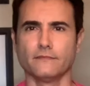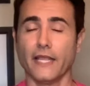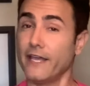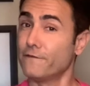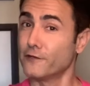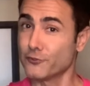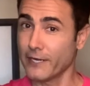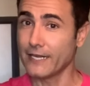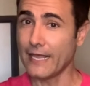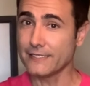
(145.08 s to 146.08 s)
And for
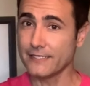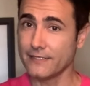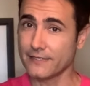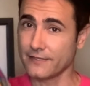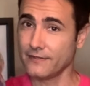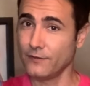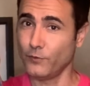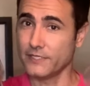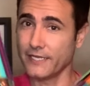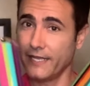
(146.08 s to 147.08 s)
drink glasses,
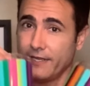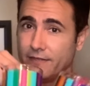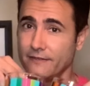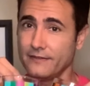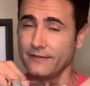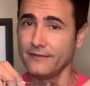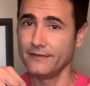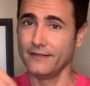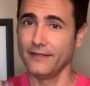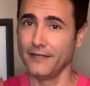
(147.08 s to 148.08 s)
once again,
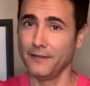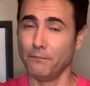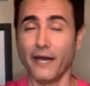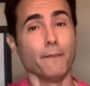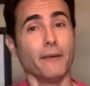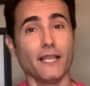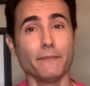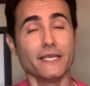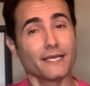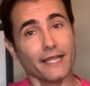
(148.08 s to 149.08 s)
my
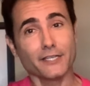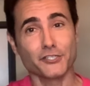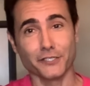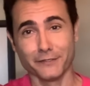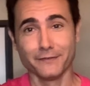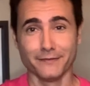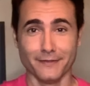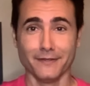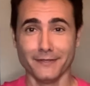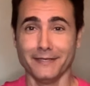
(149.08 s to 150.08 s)
melamine collection
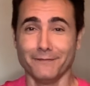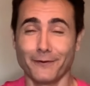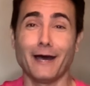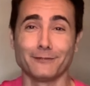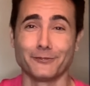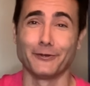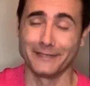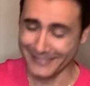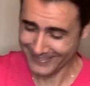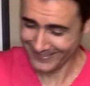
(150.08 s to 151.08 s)
for
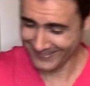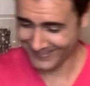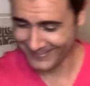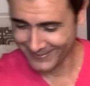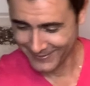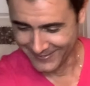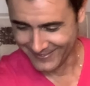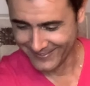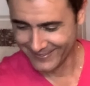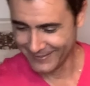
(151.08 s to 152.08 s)
outdoors.
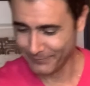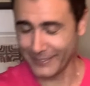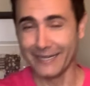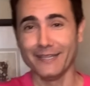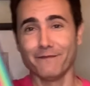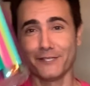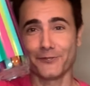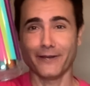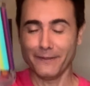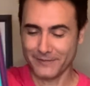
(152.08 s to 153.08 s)
But I love the
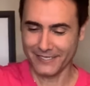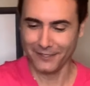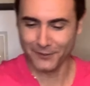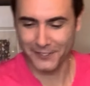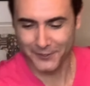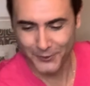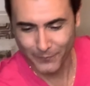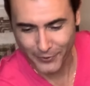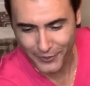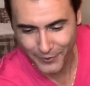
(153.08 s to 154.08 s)
stripes. It looks
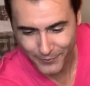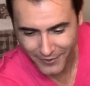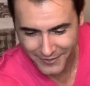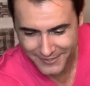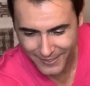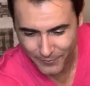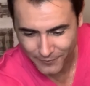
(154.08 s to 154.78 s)
super cute on the table.